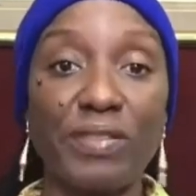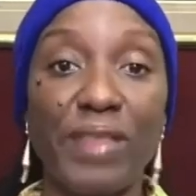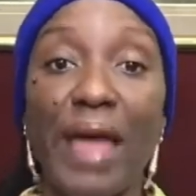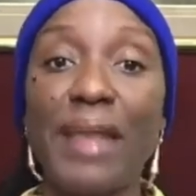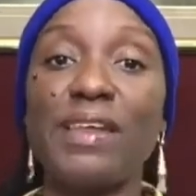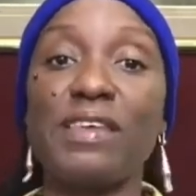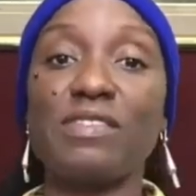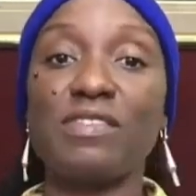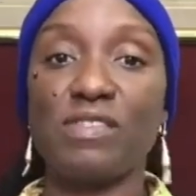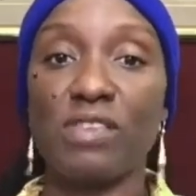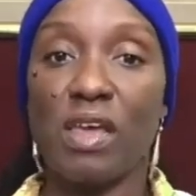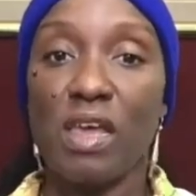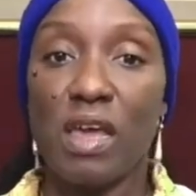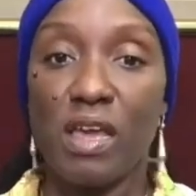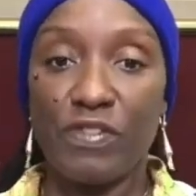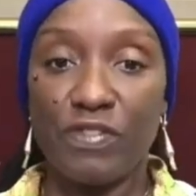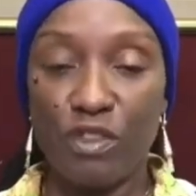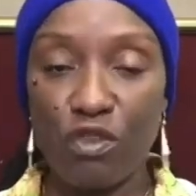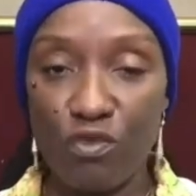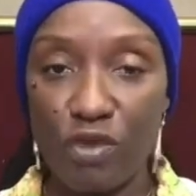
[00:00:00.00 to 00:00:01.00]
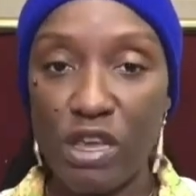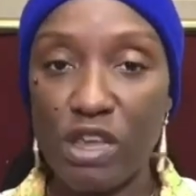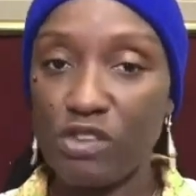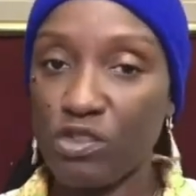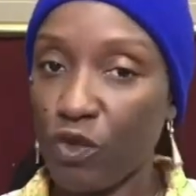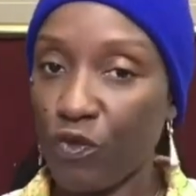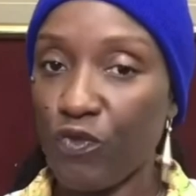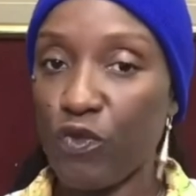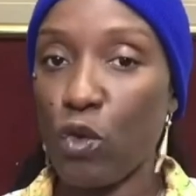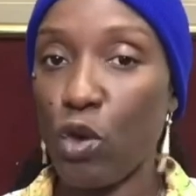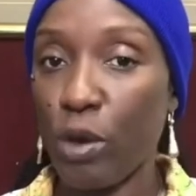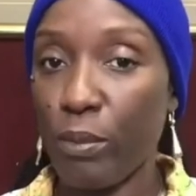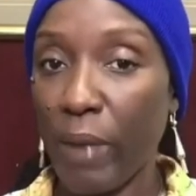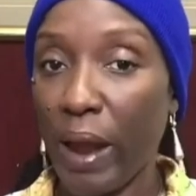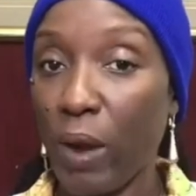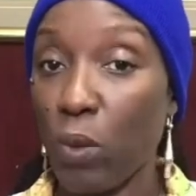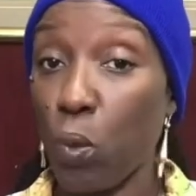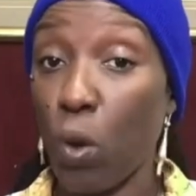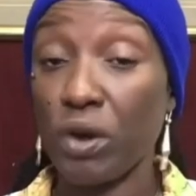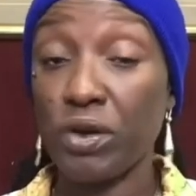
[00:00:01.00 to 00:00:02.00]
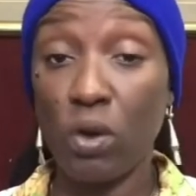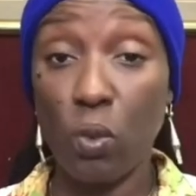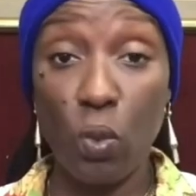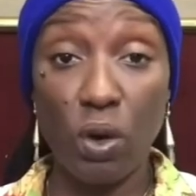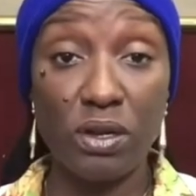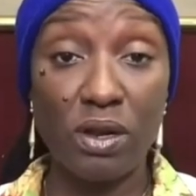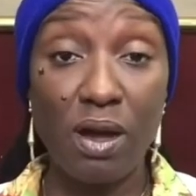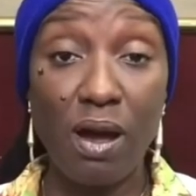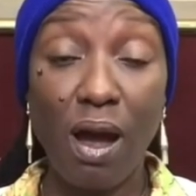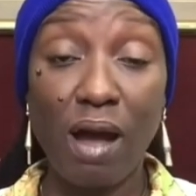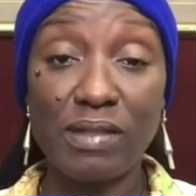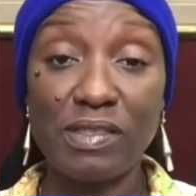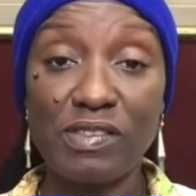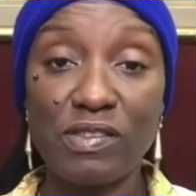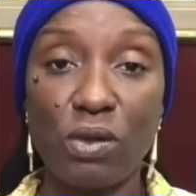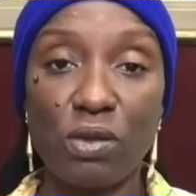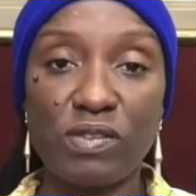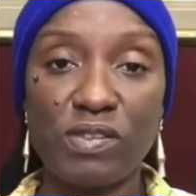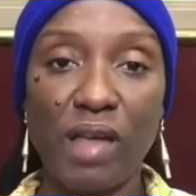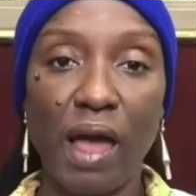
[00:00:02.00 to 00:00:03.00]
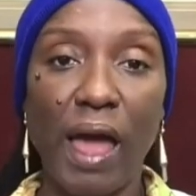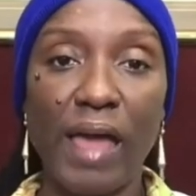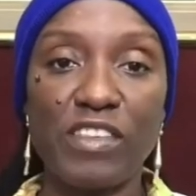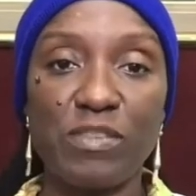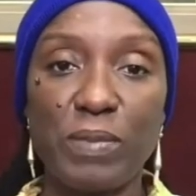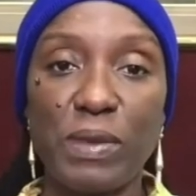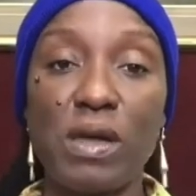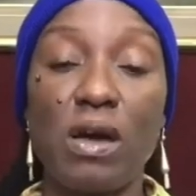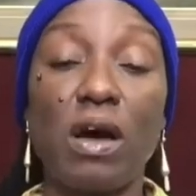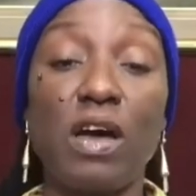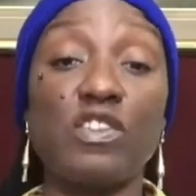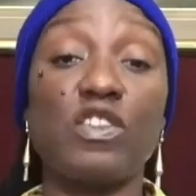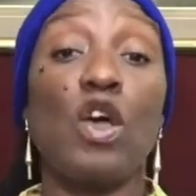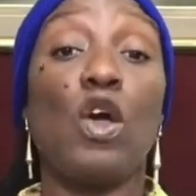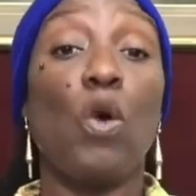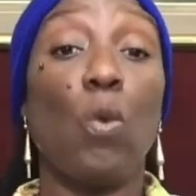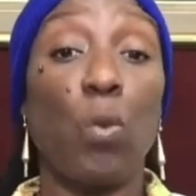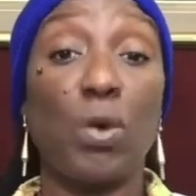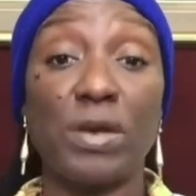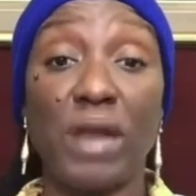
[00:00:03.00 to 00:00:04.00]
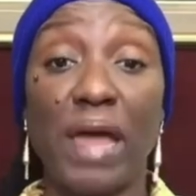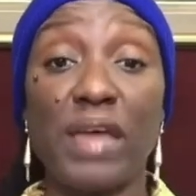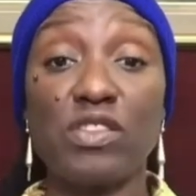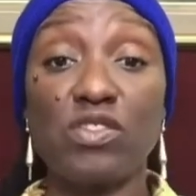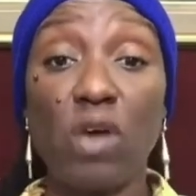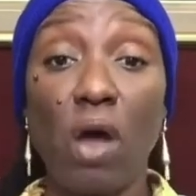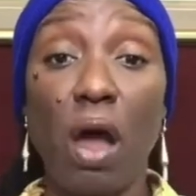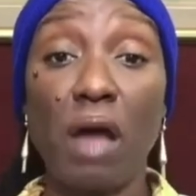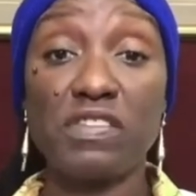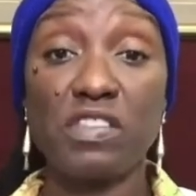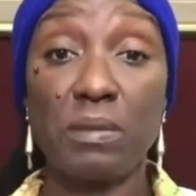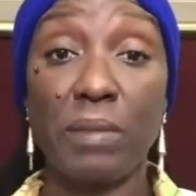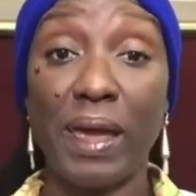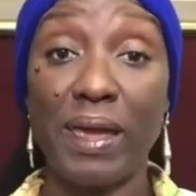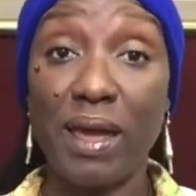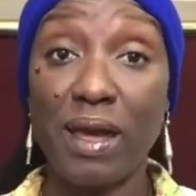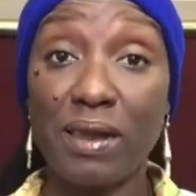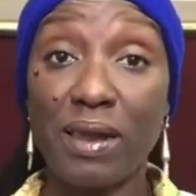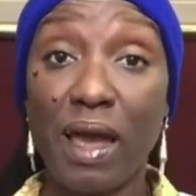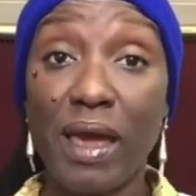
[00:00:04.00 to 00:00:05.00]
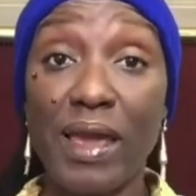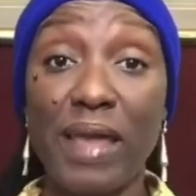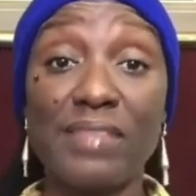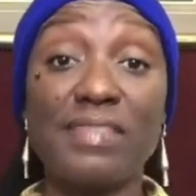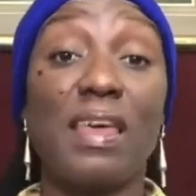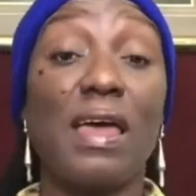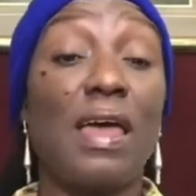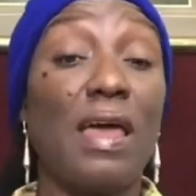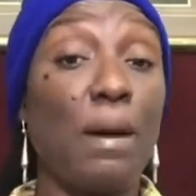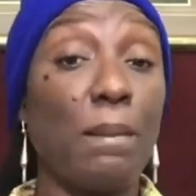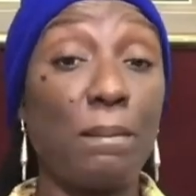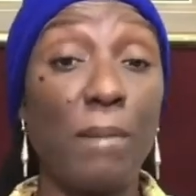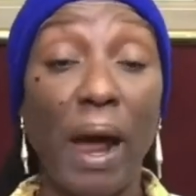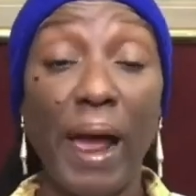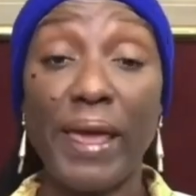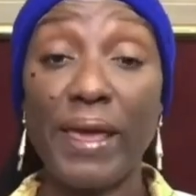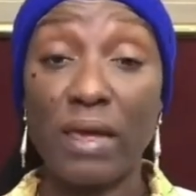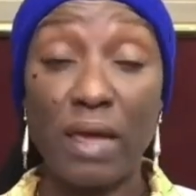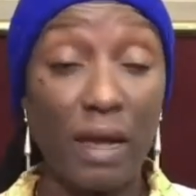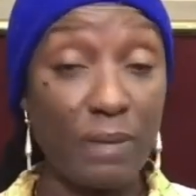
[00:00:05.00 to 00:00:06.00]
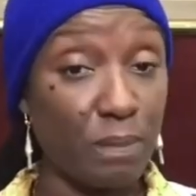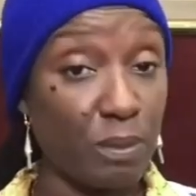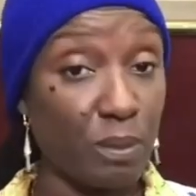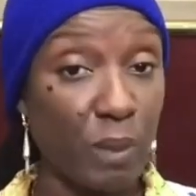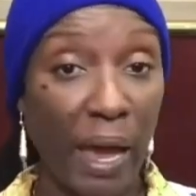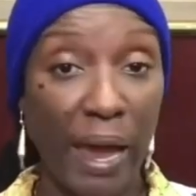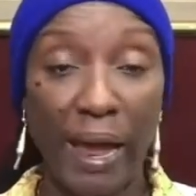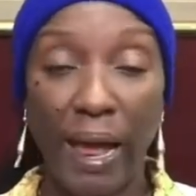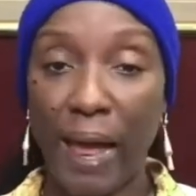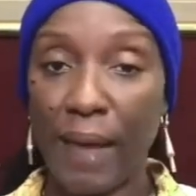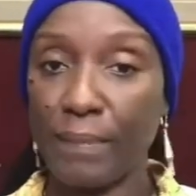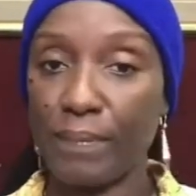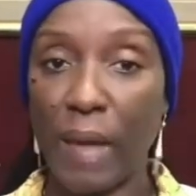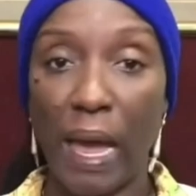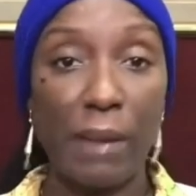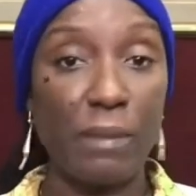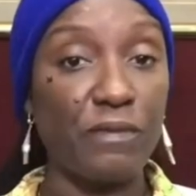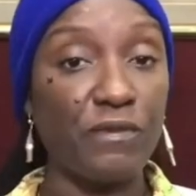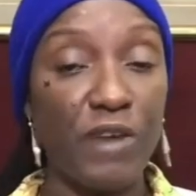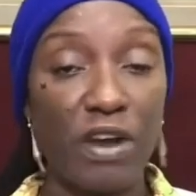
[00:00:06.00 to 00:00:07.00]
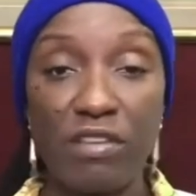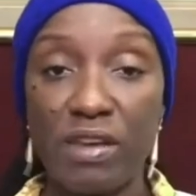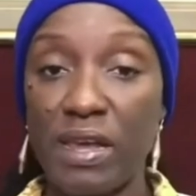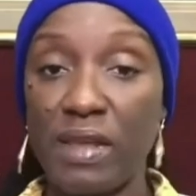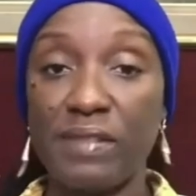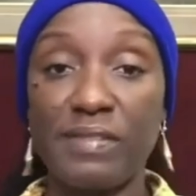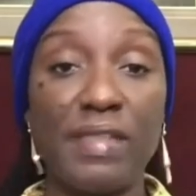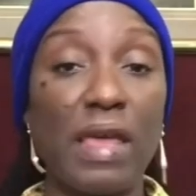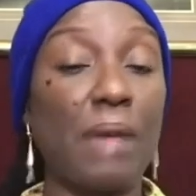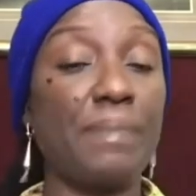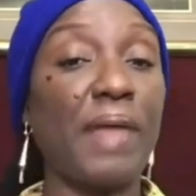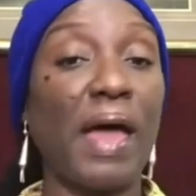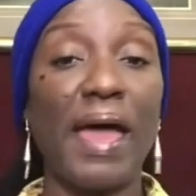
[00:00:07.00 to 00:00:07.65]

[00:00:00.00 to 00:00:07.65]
That is the reason for my one on one consults, guys, because when I talk to my clients, my I, am I'm, I'm very in depth.